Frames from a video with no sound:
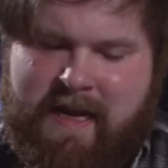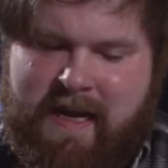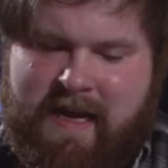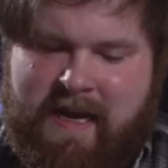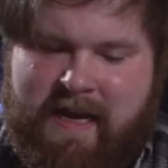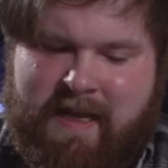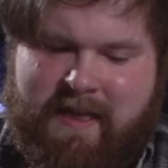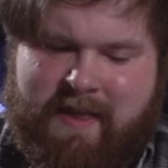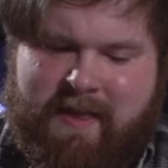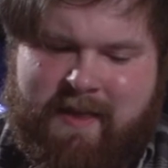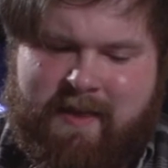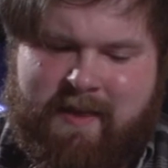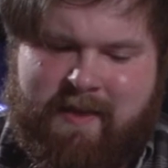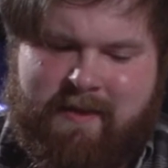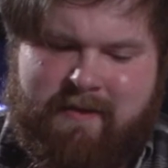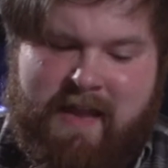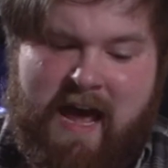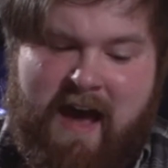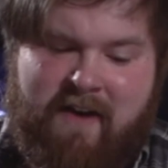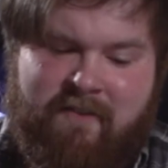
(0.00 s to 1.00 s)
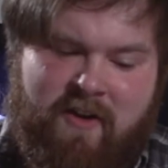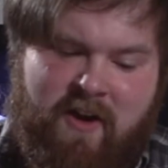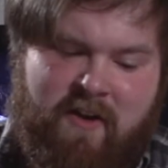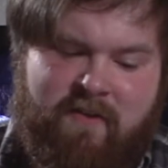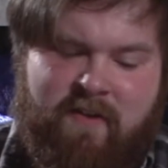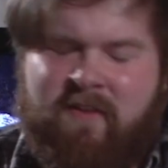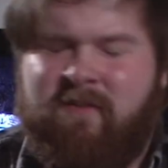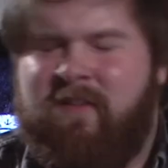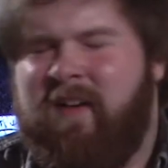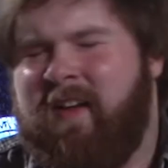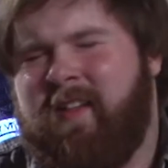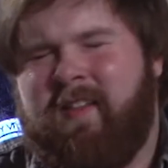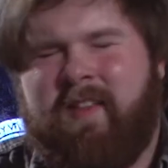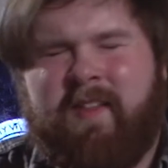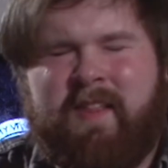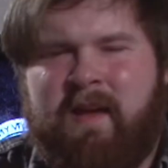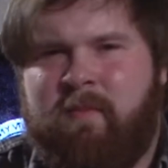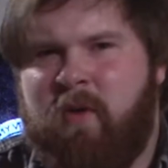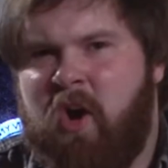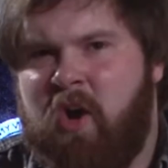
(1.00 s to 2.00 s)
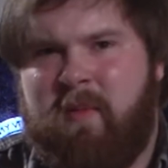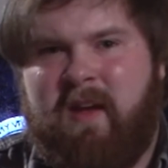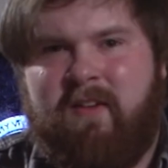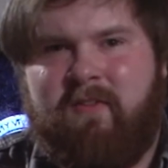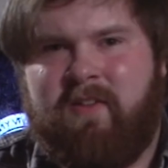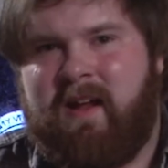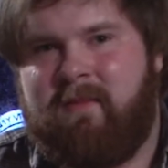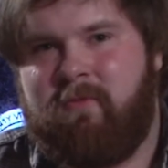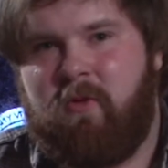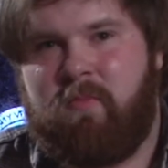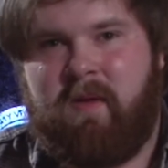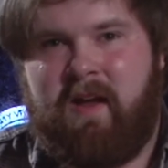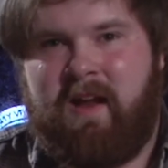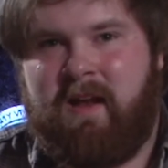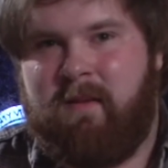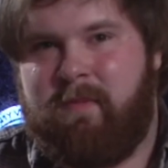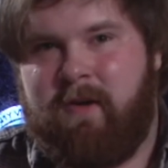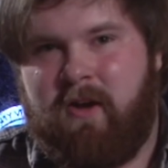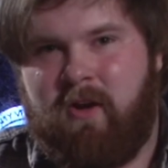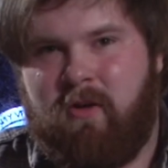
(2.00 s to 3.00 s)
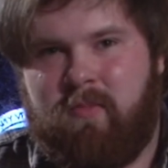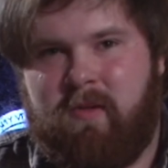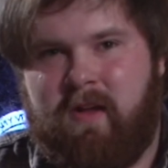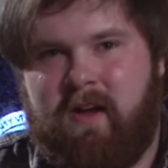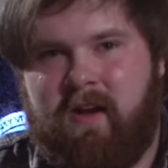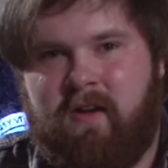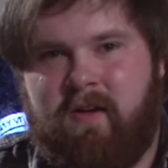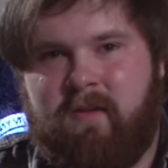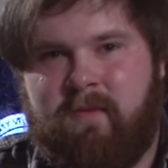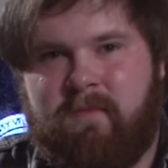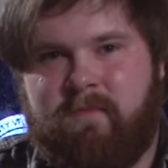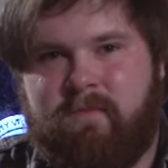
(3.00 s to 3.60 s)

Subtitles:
it's not very fun facing the same army every time you play an Imperial player.